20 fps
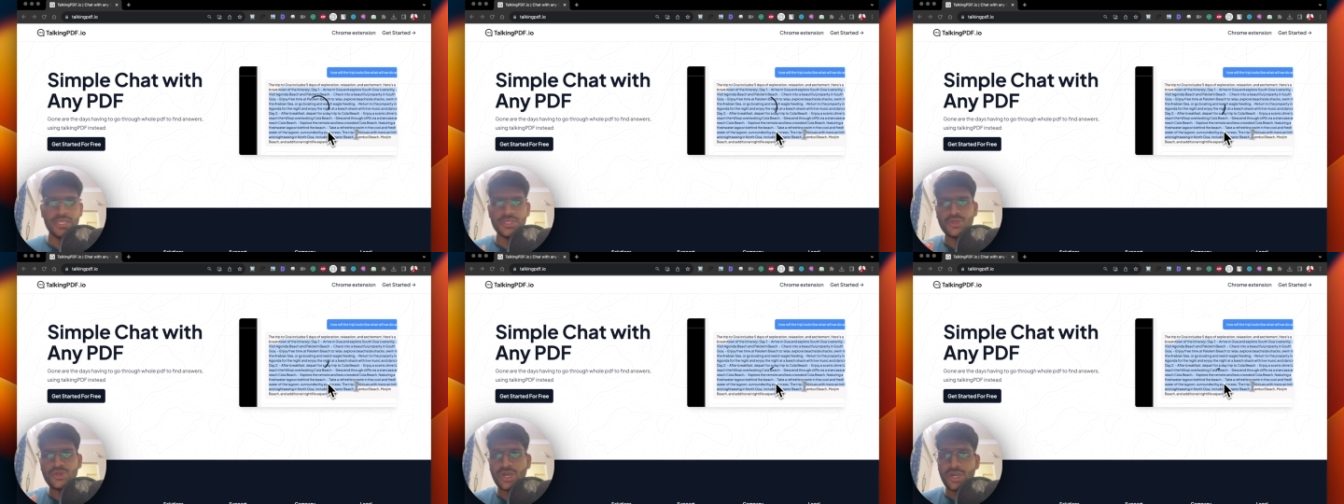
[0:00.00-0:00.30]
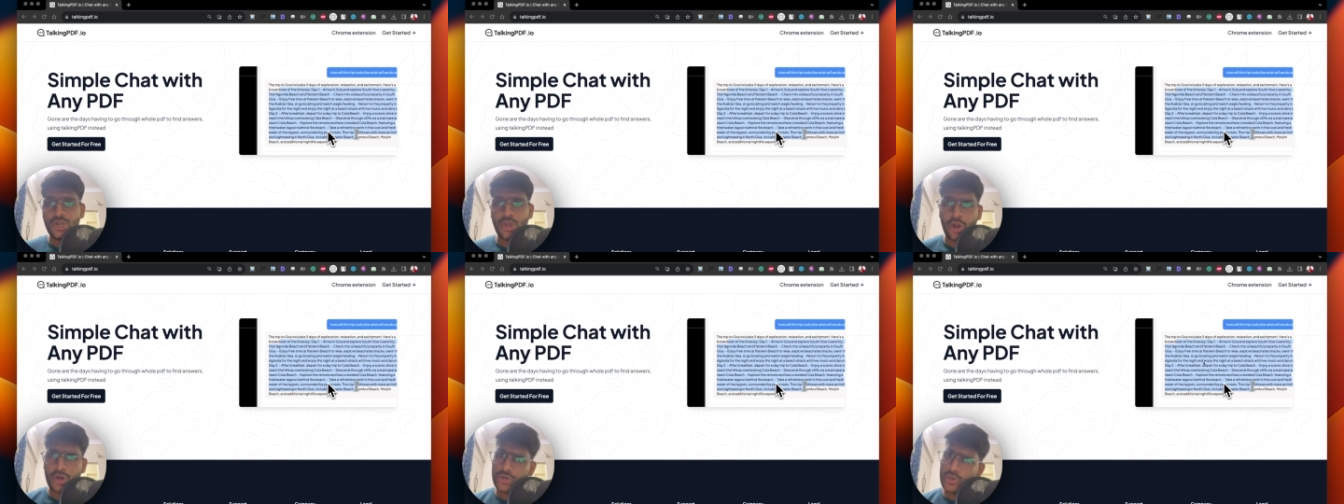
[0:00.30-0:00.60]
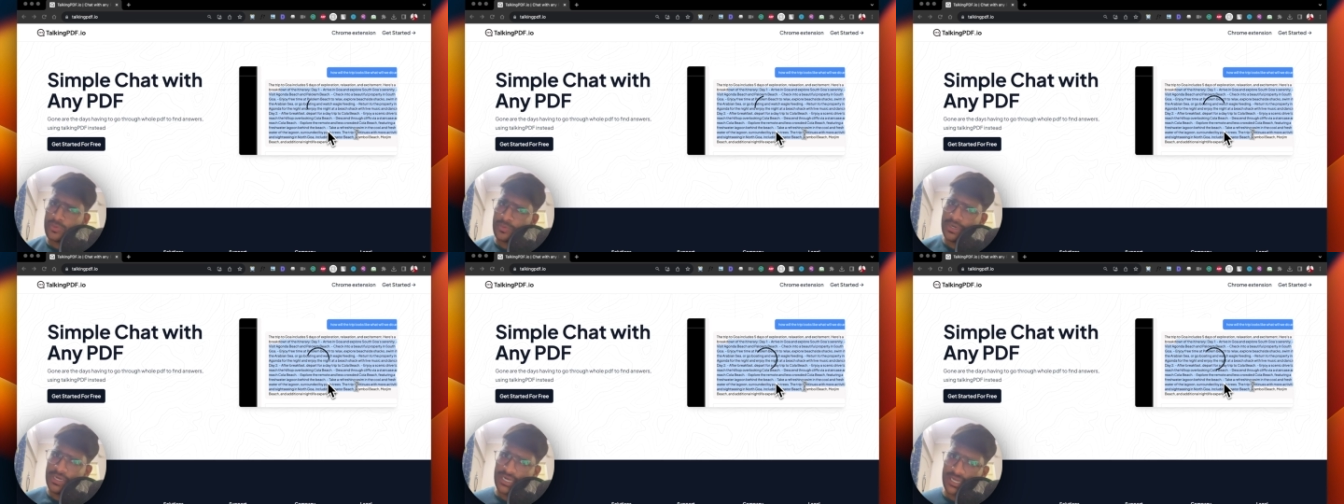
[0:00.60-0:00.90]
you can talk
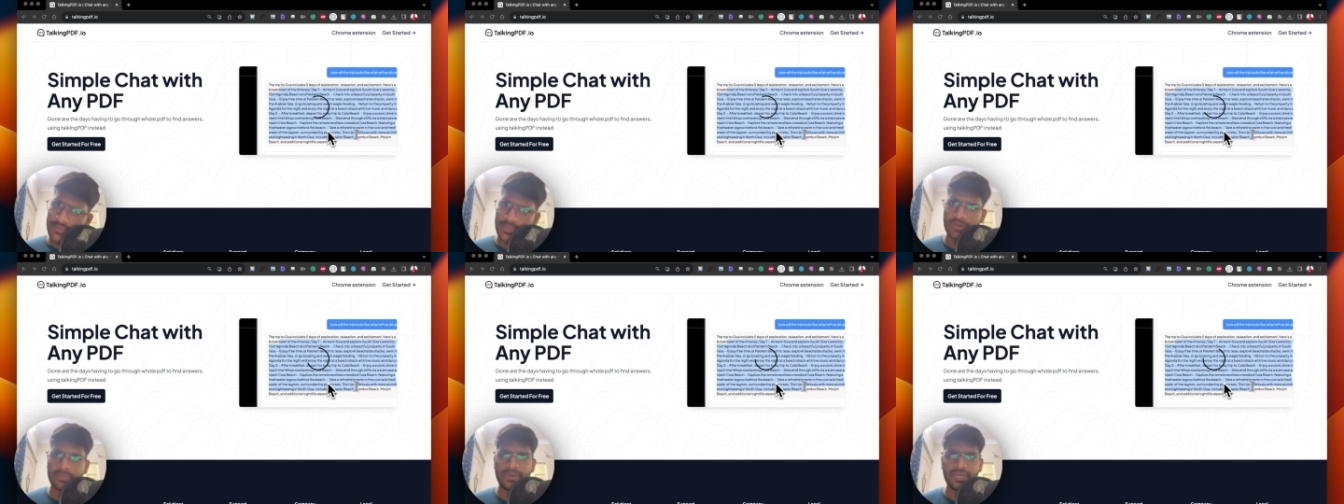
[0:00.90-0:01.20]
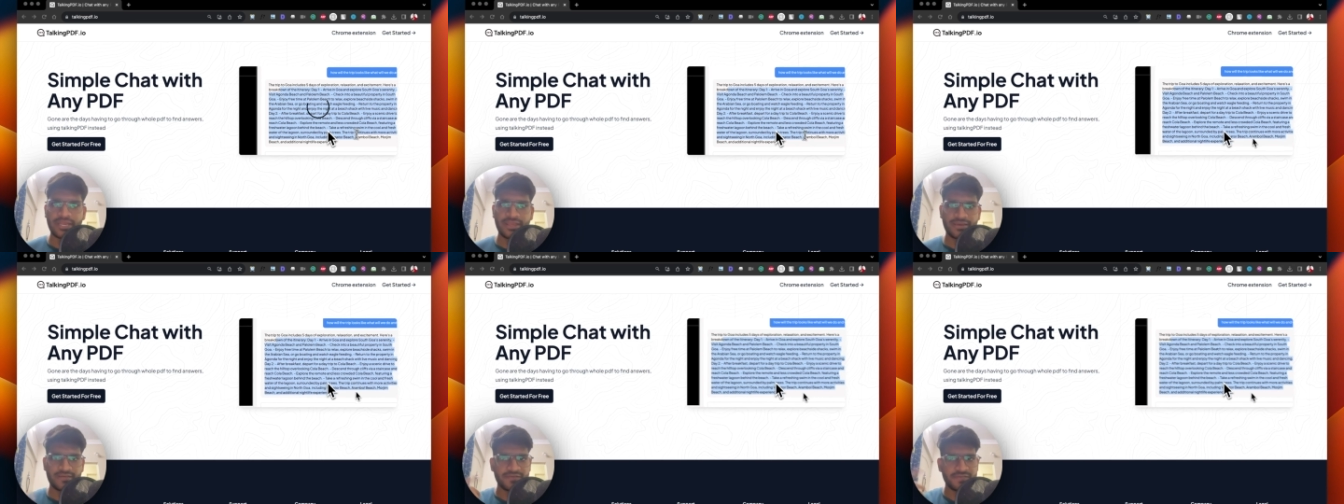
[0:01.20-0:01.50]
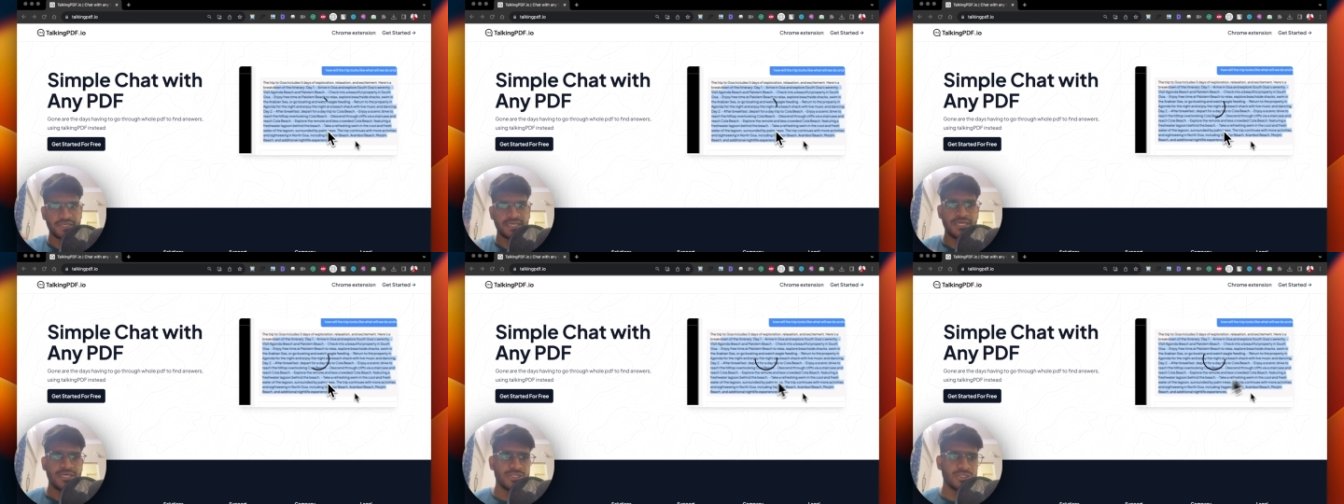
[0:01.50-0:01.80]
to multiple
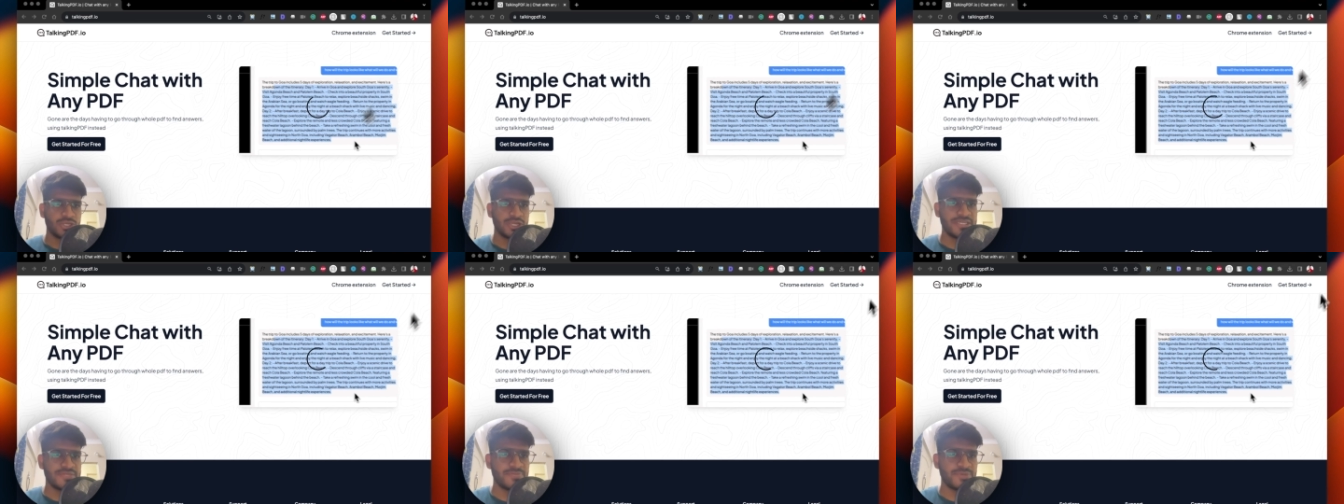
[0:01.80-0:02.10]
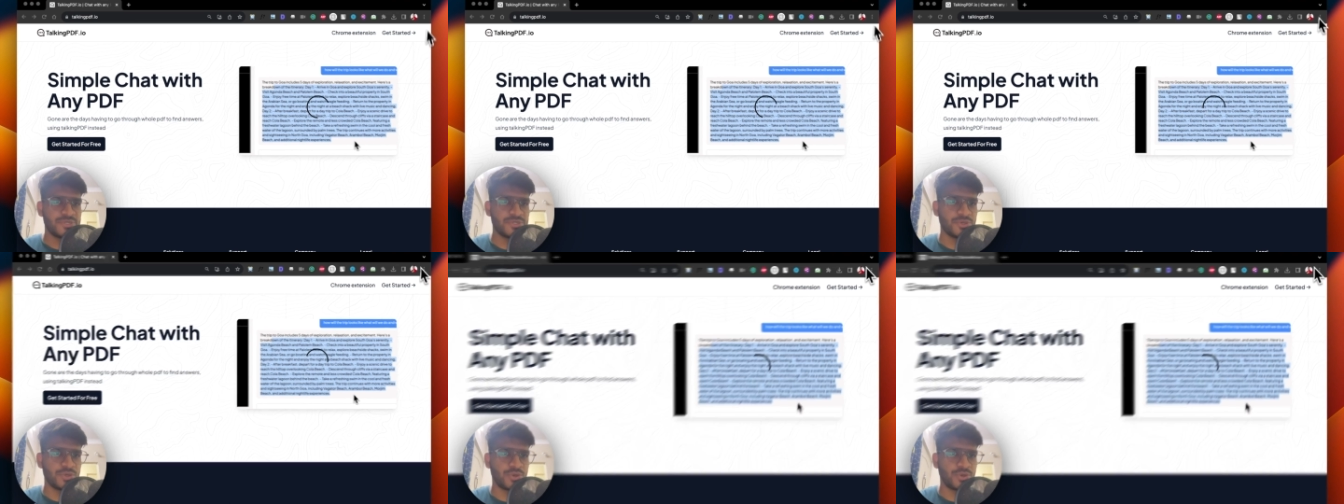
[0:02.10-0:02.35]
PDFs. So let me show